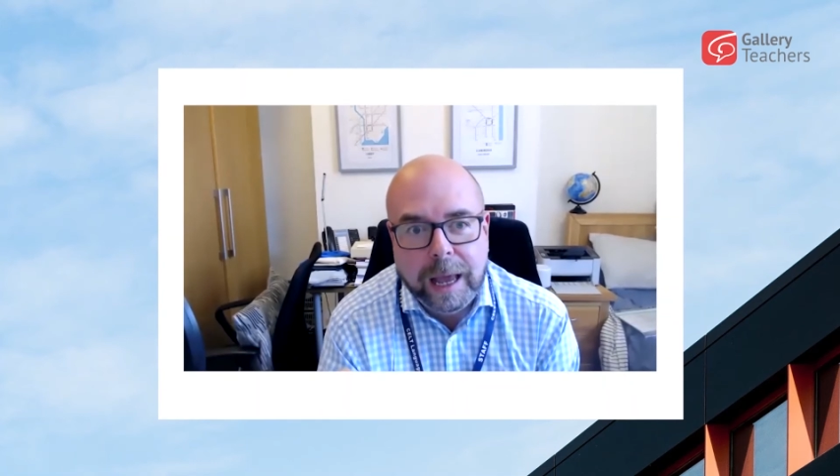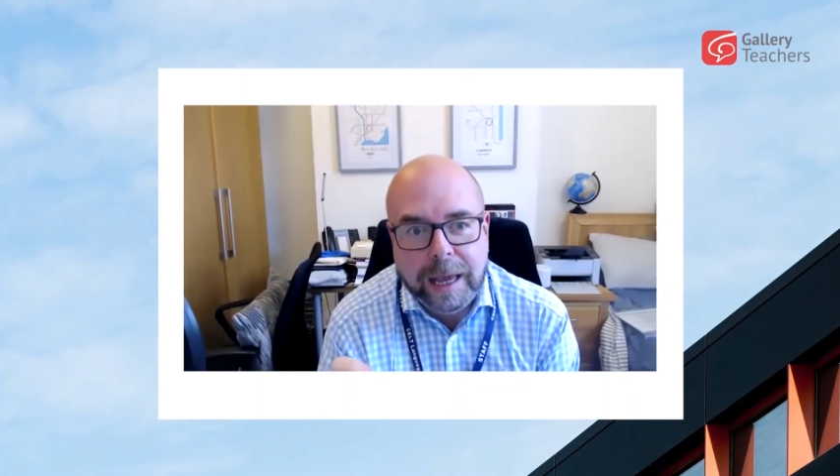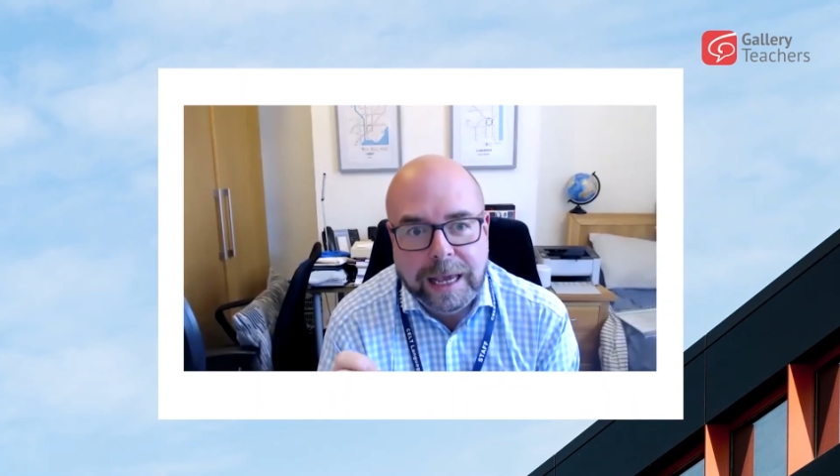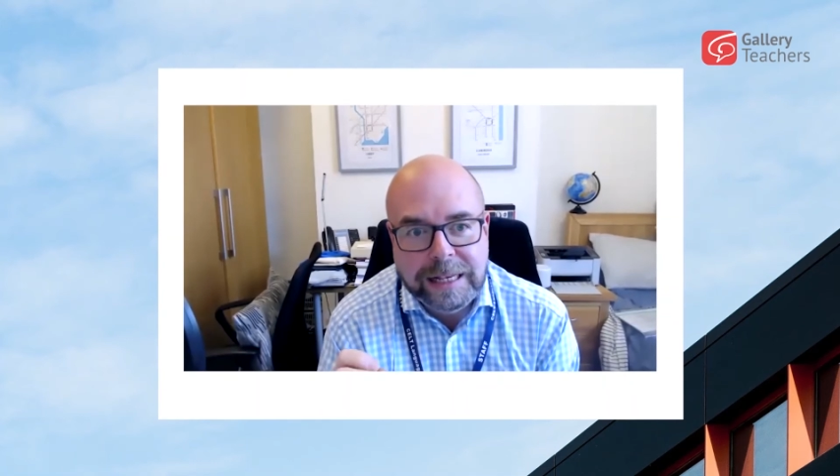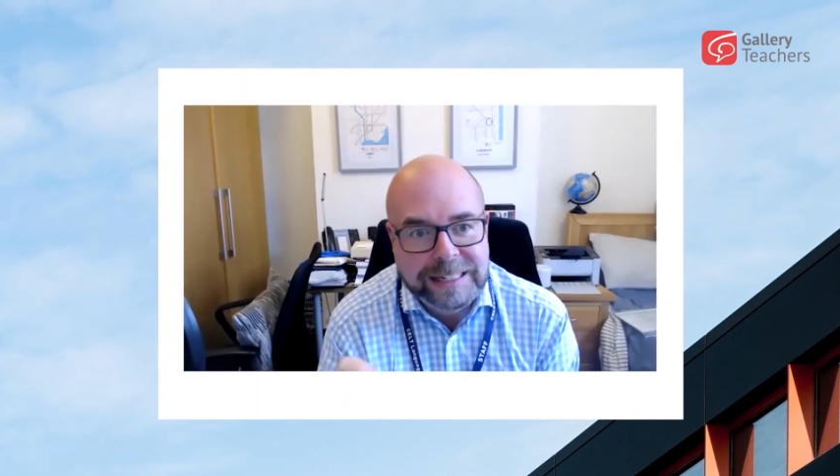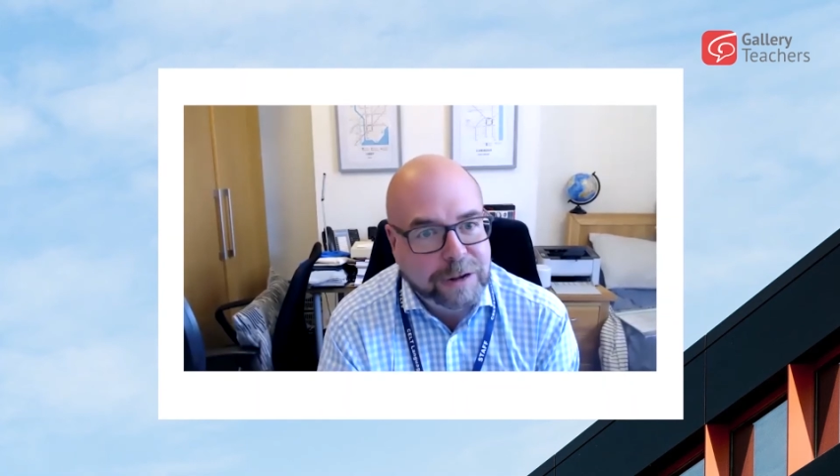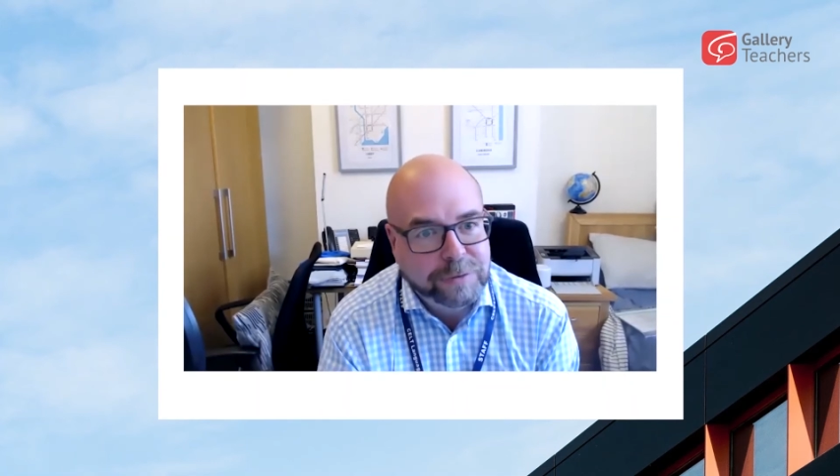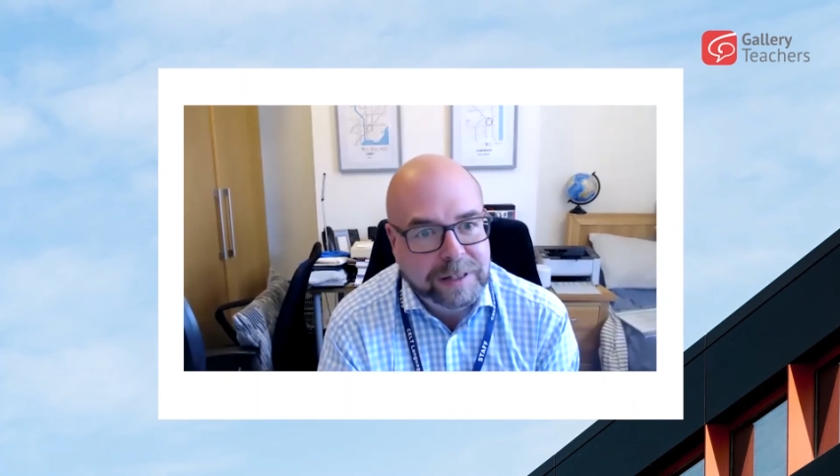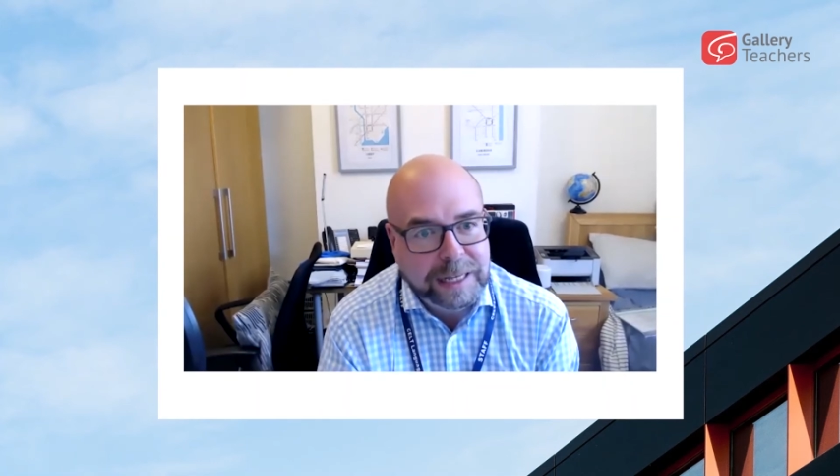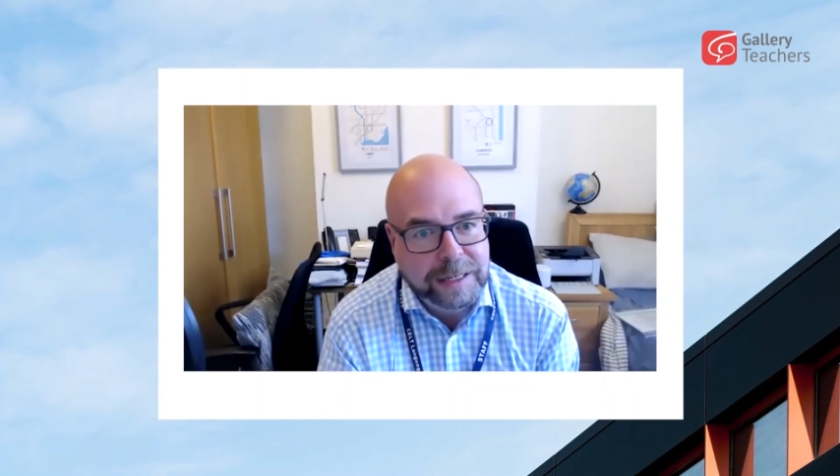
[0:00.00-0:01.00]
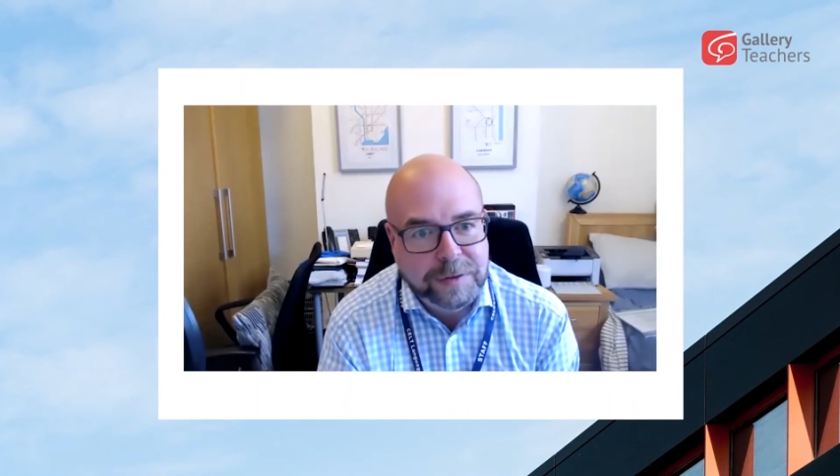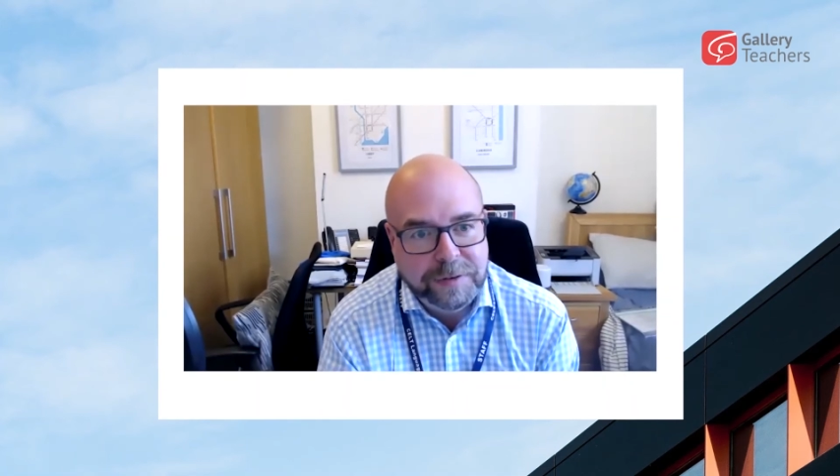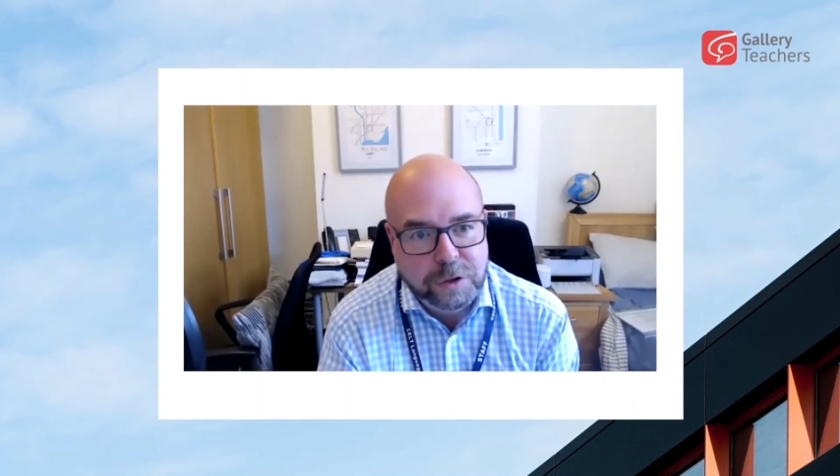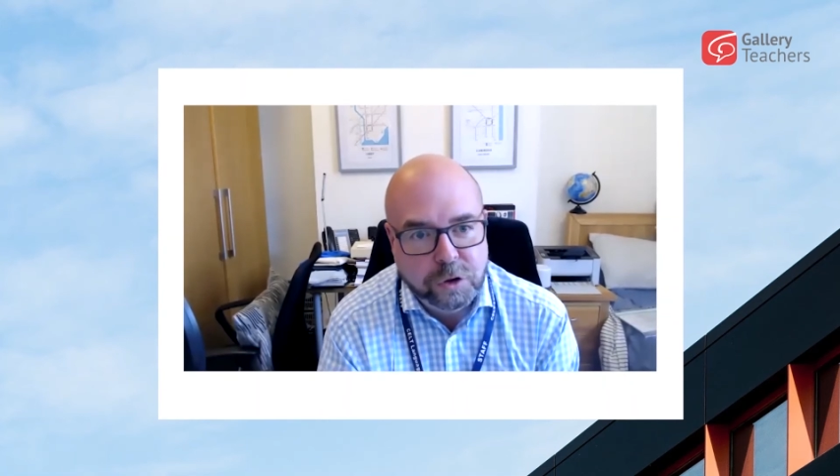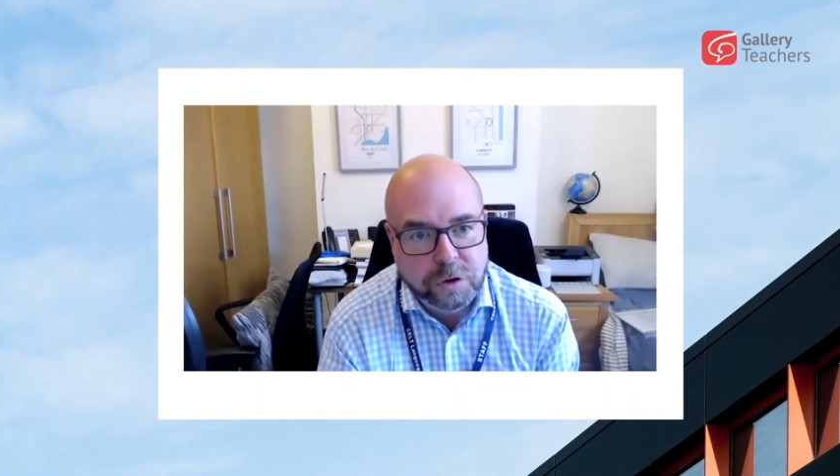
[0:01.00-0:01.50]
is down to the
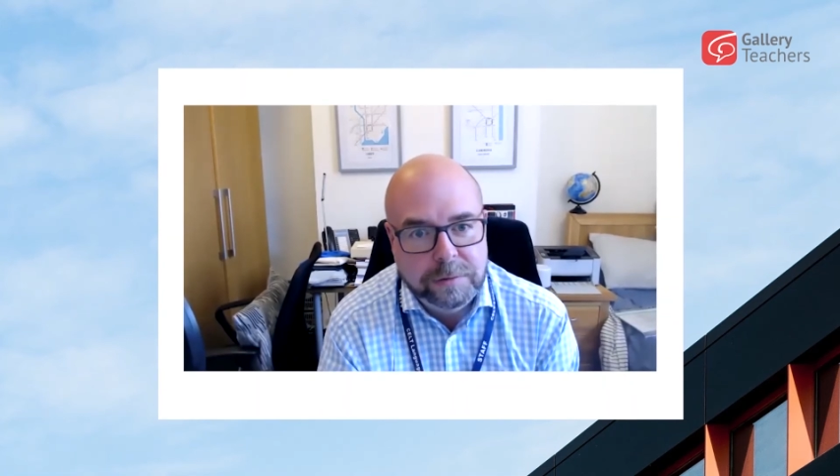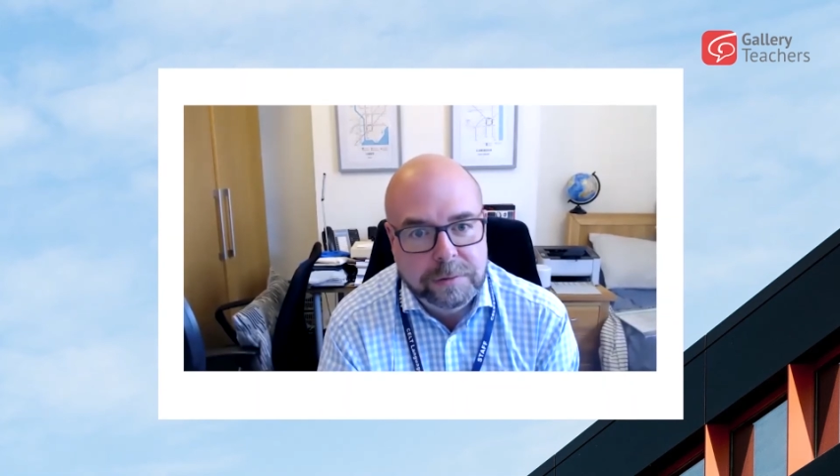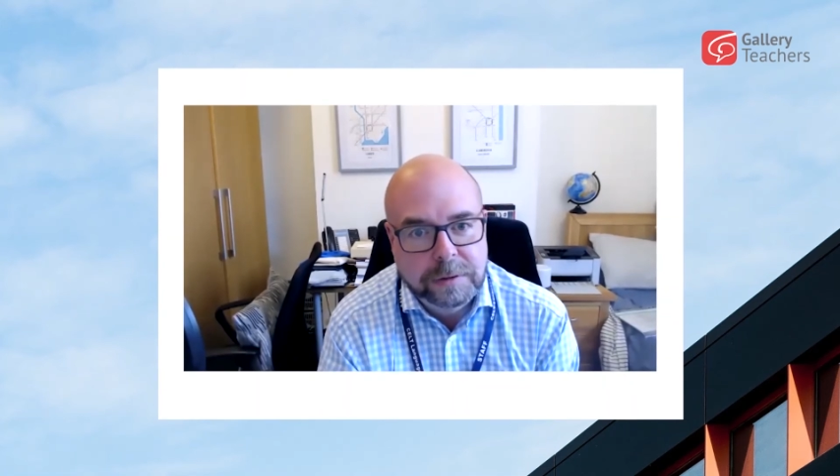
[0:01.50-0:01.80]
individual.